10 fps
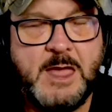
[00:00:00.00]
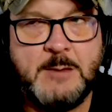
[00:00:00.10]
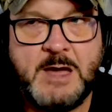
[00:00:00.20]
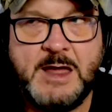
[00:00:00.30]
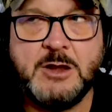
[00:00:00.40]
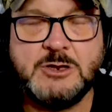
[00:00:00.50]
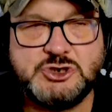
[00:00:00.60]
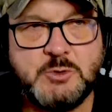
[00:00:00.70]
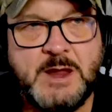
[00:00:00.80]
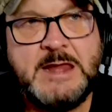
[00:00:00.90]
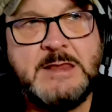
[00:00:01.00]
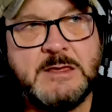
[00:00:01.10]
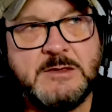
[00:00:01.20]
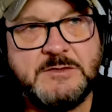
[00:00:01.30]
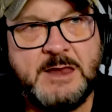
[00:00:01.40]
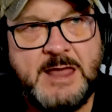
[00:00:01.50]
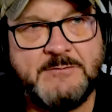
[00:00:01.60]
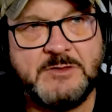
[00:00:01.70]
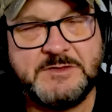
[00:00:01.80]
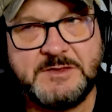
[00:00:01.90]
And am I going to train this and
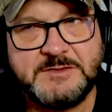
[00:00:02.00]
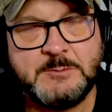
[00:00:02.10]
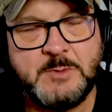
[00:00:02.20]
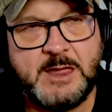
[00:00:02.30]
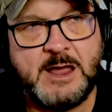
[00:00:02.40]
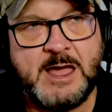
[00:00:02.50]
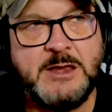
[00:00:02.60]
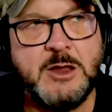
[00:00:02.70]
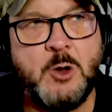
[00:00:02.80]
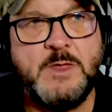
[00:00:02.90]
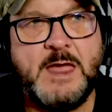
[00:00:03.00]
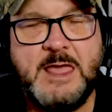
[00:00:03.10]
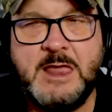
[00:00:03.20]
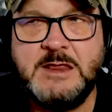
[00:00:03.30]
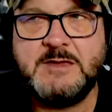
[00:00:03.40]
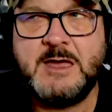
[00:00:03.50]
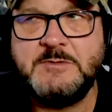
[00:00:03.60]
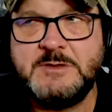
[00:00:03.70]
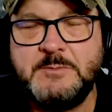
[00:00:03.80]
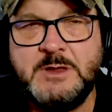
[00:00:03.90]
have a system that I know that
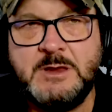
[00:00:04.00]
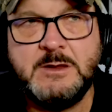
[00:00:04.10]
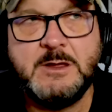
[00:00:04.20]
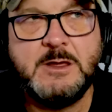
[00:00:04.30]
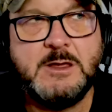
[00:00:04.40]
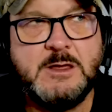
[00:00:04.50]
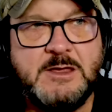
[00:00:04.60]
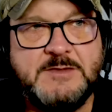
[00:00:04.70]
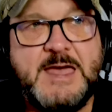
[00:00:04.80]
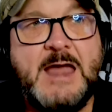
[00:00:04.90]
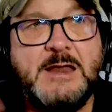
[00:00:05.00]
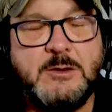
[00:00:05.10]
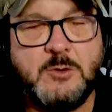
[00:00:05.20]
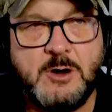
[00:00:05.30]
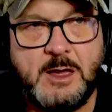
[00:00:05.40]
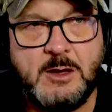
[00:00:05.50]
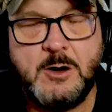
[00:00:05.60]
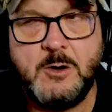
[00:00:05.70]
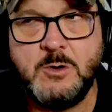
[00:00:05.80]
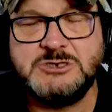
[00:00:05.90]
anytime something is added
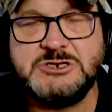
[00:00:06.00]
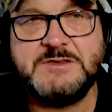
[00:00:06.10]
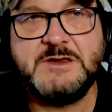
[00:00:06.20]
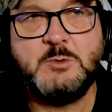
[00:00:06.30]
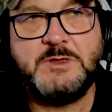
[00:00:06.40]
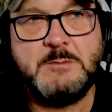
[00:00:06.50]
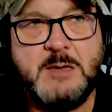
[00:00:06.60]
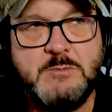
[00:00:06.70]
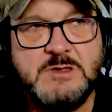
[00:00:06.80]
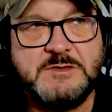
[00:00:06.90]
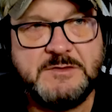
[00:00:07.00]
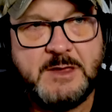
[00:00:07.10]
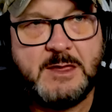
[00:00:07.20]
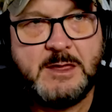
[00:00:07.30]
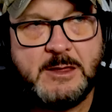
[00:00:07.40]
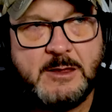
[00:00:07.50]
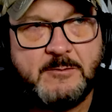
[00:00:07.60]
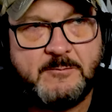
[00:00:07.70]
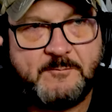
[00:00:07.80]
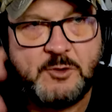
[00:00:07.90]
or adjusted within my business,
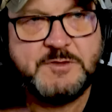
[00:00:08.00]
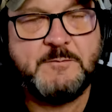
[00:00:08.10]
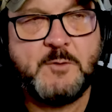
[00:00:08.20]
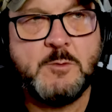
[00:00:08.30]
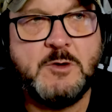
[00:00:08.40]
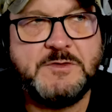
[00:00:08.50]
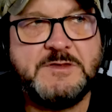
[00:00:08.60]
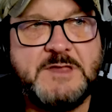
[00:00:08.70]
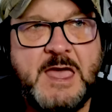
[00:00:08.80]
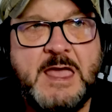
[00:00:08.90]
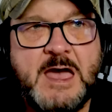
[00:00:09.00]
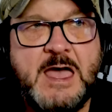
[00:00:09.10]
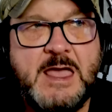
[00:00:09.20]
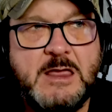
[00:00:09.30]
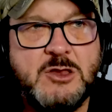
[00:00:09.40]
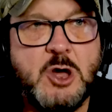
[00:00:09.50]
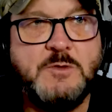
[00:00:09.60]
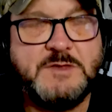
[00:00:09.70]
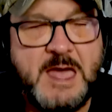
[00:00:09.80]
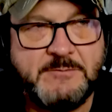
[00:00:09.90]
first and foremost, this AI
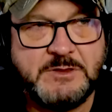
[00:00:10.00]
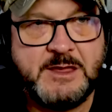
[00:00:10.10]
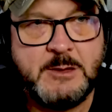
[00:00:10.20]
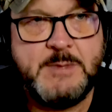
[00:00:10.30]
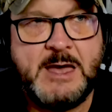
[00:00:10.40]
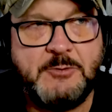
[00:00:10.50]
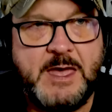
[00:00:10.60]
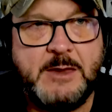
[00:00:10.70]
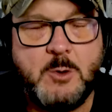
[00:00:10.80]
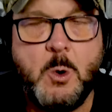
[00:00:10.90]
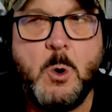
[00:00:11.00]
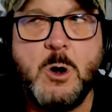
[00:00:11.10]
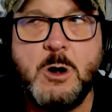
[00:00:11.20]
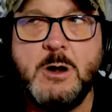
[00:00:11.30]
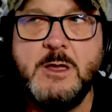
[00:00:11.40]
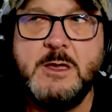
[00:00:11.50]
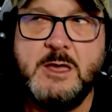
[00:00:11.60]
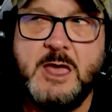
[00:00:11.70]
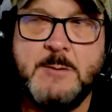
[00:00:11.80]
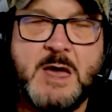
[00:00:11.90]
knows everything about that? Or
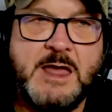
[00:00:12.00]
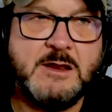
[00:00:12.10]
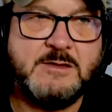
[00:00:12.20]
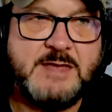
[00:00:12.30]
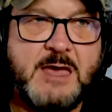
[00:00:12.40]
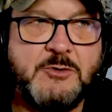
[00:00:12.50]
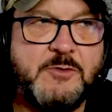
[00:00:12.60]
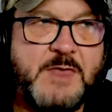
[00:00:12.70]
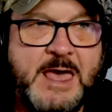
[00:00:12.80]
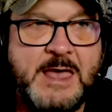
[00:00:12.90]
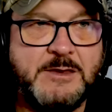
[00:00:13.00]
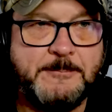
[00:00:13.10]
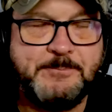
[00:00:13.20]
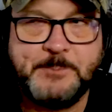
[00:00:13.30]
am I going to tether that